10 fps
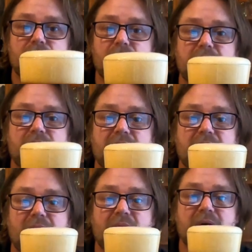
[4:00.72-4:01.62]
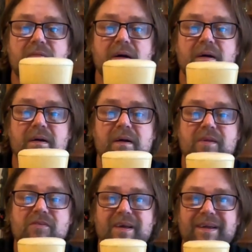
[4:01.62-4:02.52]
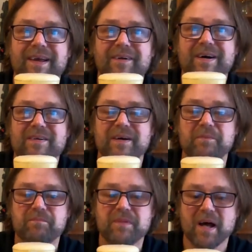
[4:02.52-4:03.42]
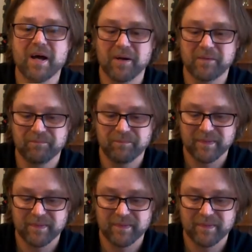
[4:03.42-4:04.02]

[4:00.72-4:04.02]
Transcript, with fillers: oi, oi, it's gonna go over. Is it gonna go over? No.